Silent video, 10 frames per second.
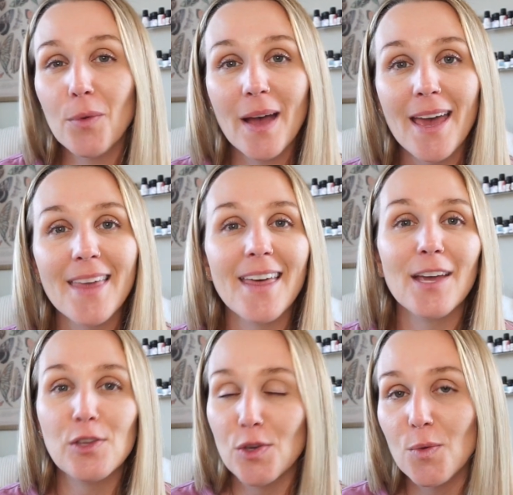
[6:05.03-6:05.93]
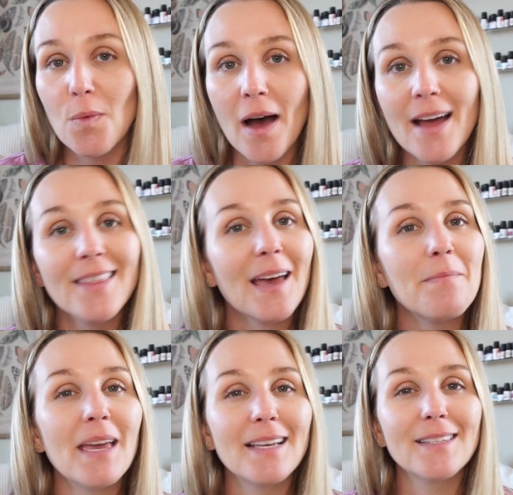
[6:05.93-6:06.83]
way that you want that
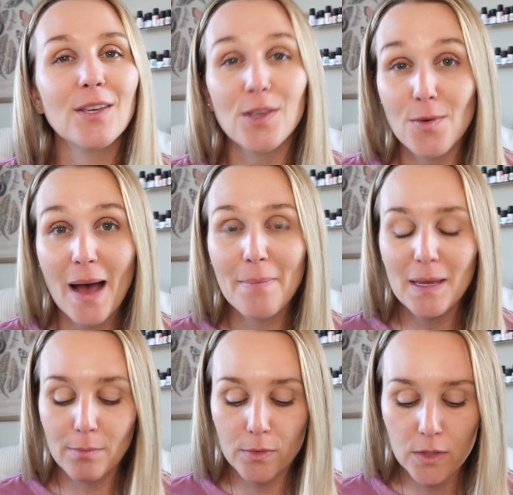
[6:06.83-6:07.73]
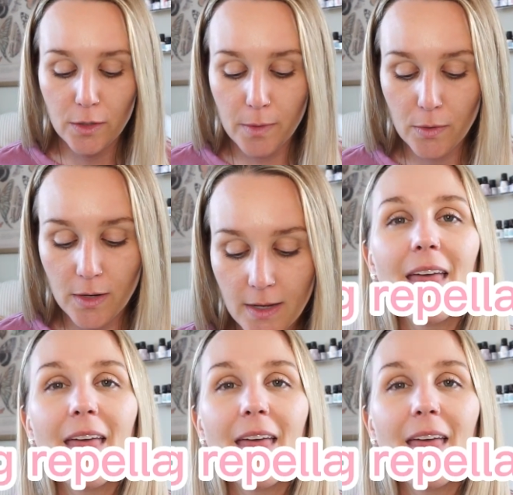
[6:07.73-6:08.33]
makes you happy and boosts your mood.